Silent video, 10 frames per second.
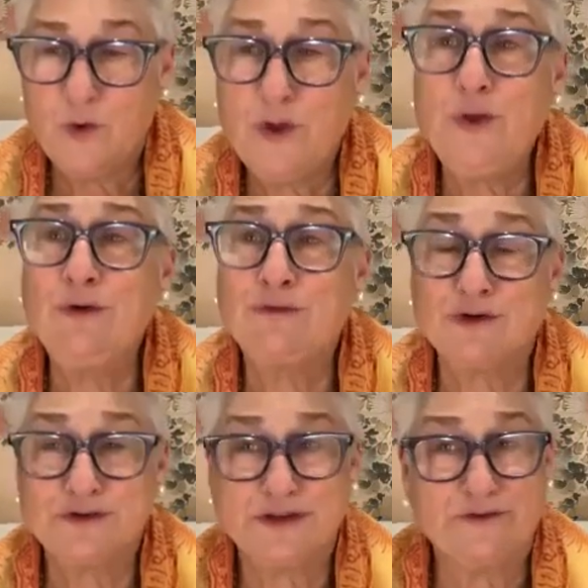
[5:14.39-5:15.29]

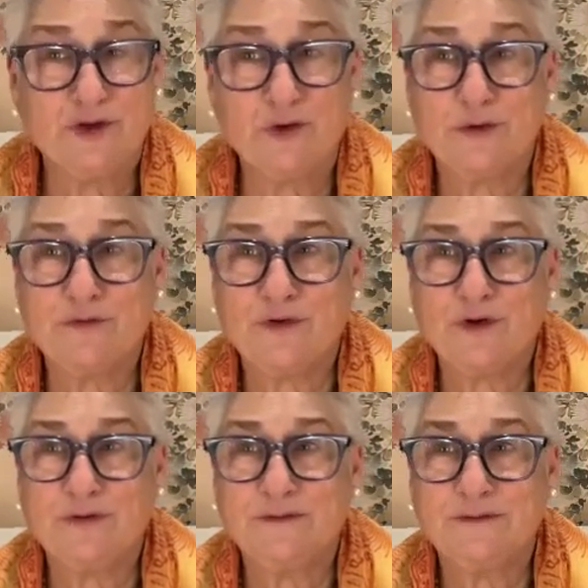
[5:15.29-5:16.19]
universe, if you
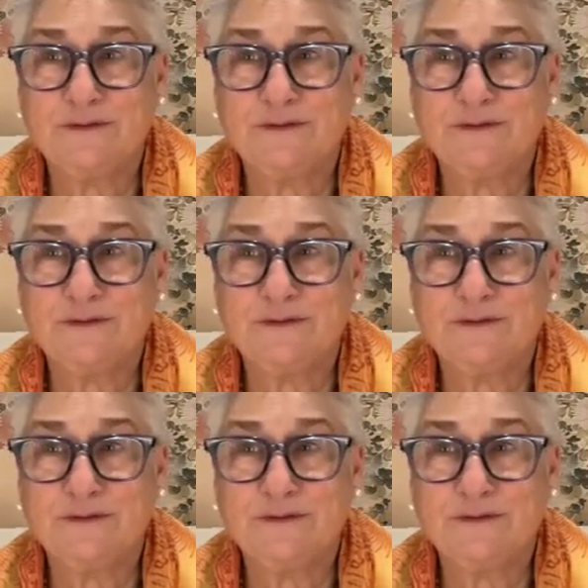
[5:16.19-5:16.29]
prefer,